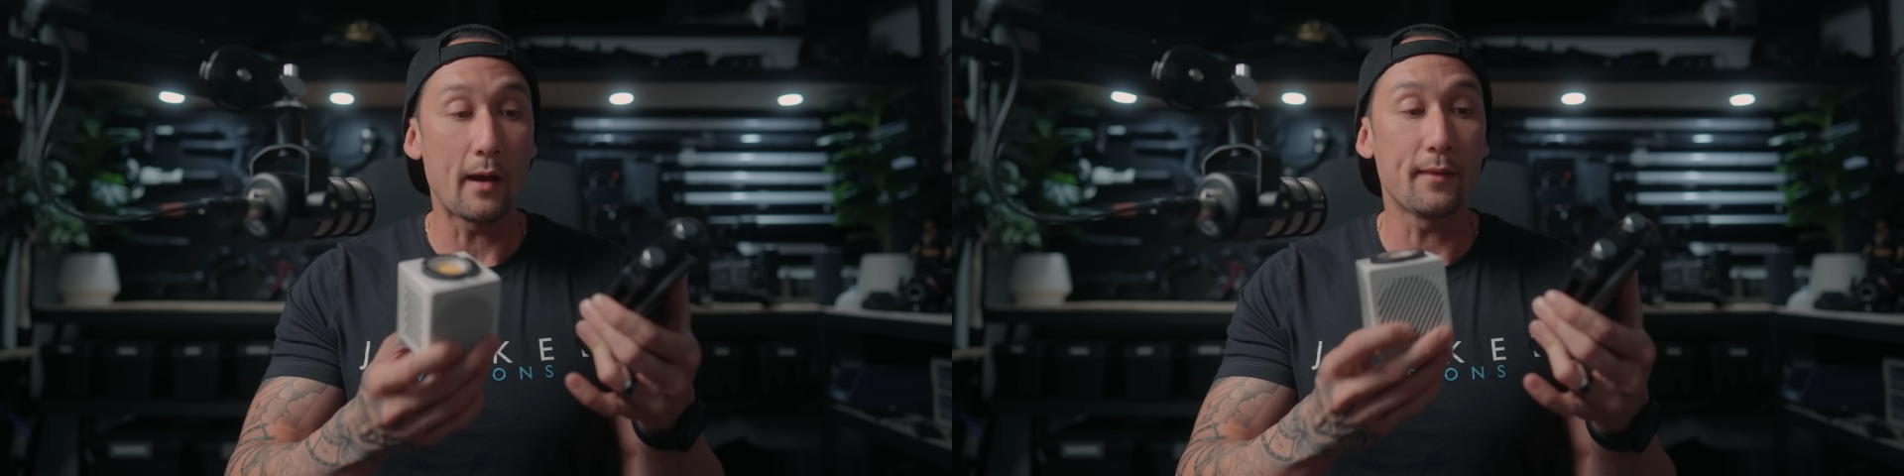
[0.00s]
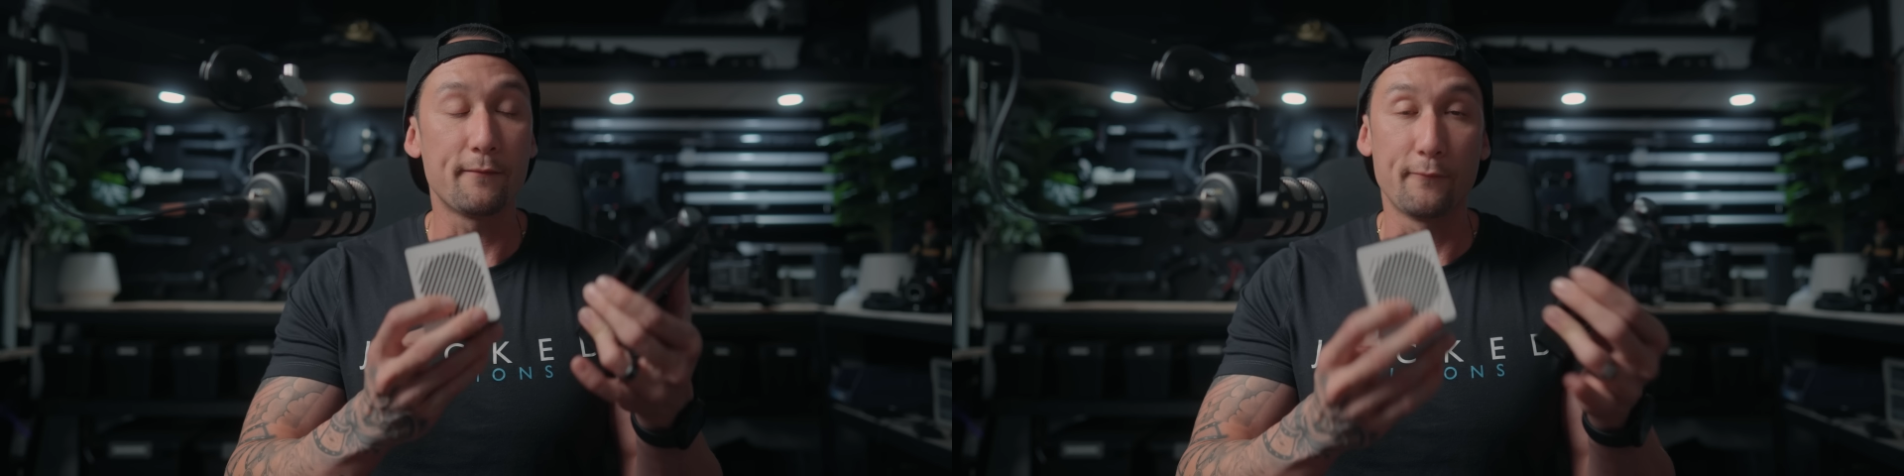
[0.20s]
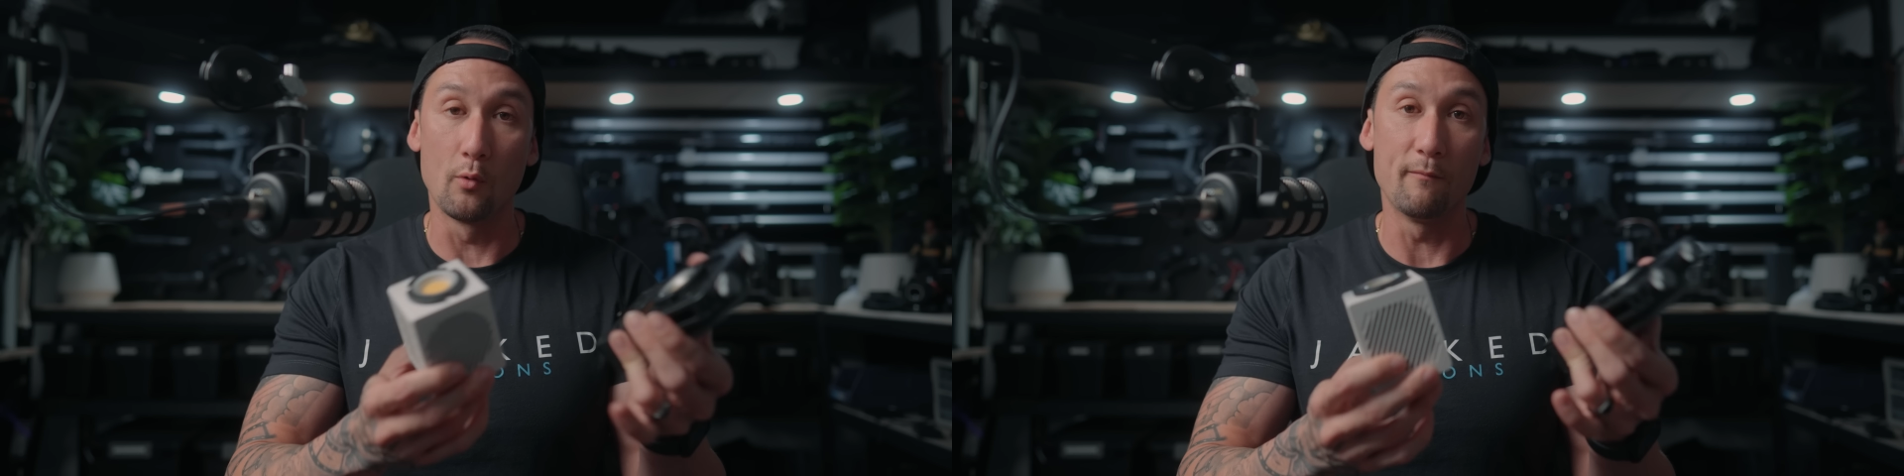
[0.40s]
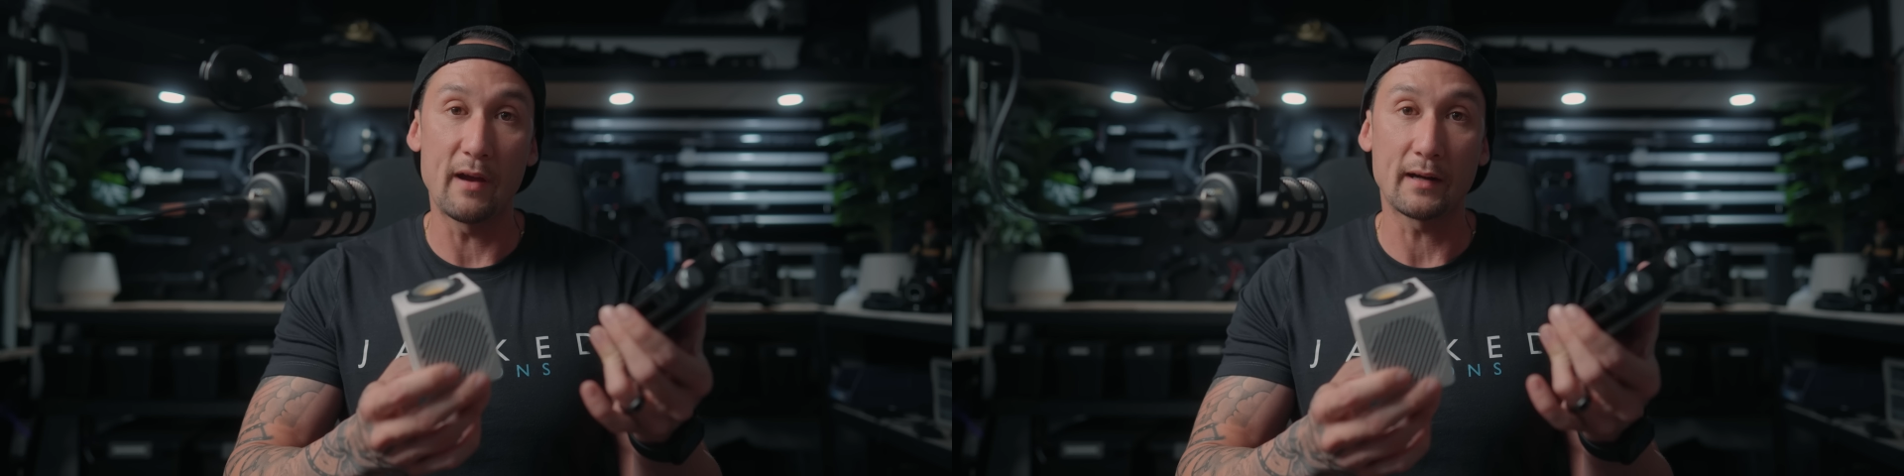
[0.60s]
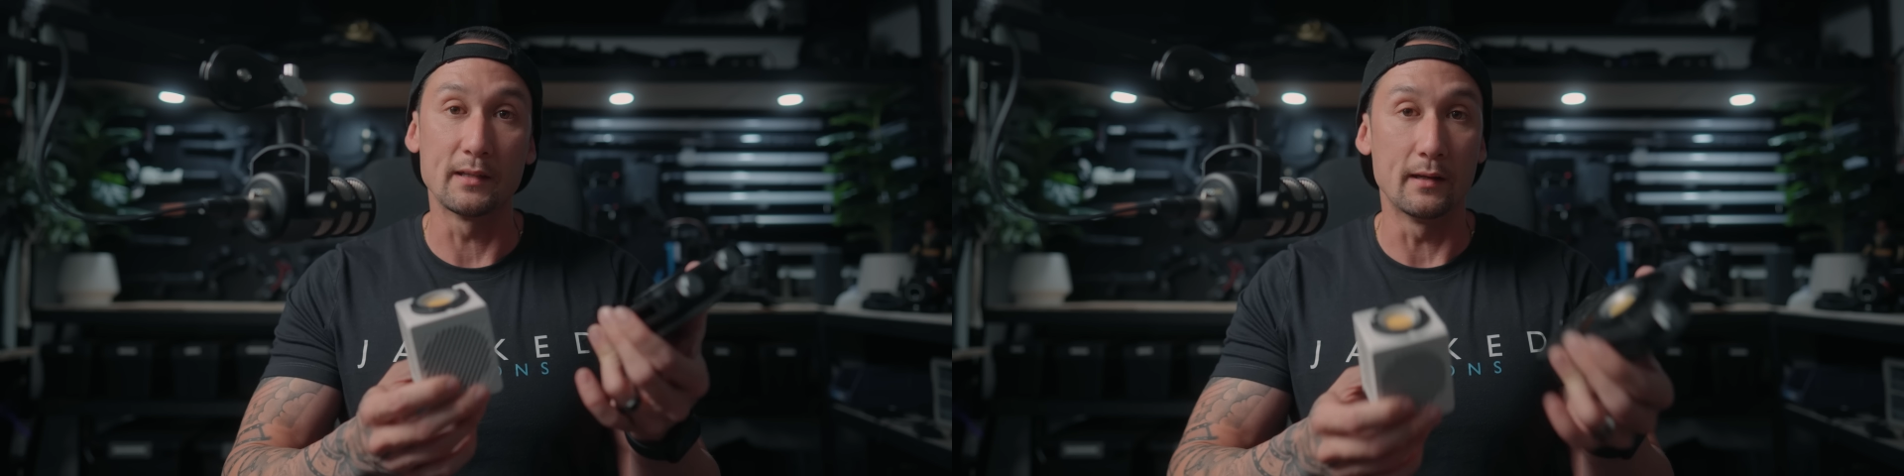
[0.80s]
are the form
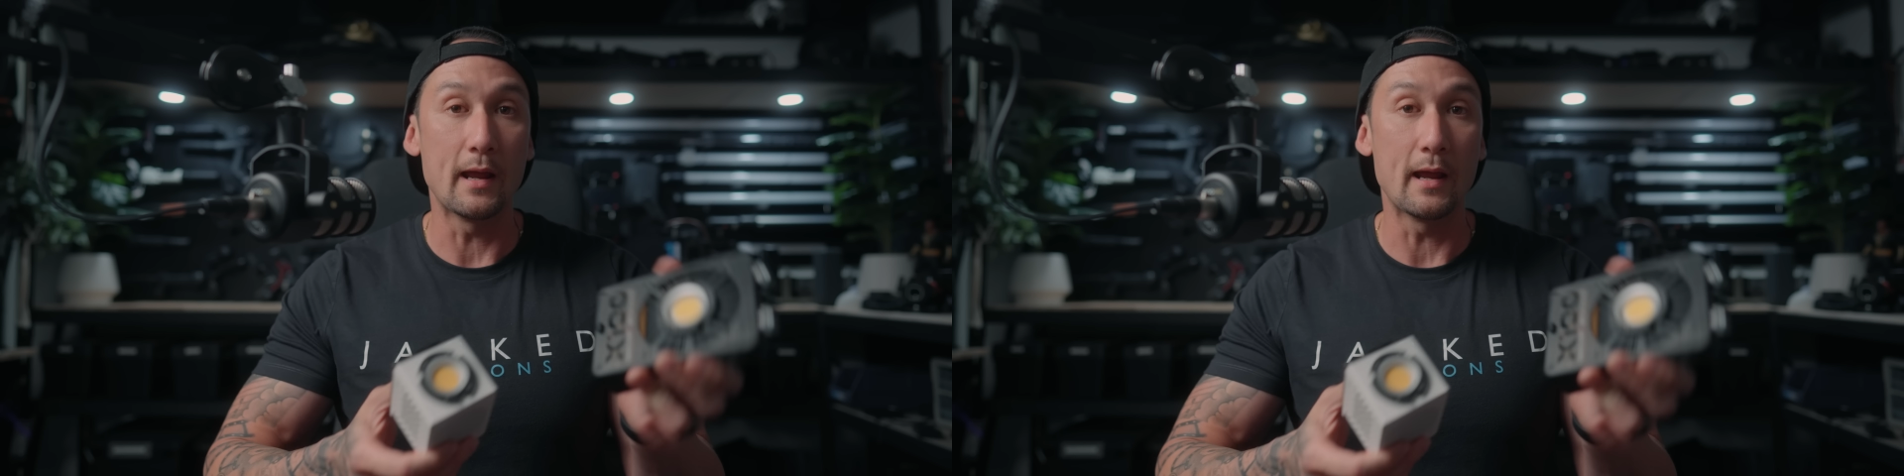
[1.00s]
factor.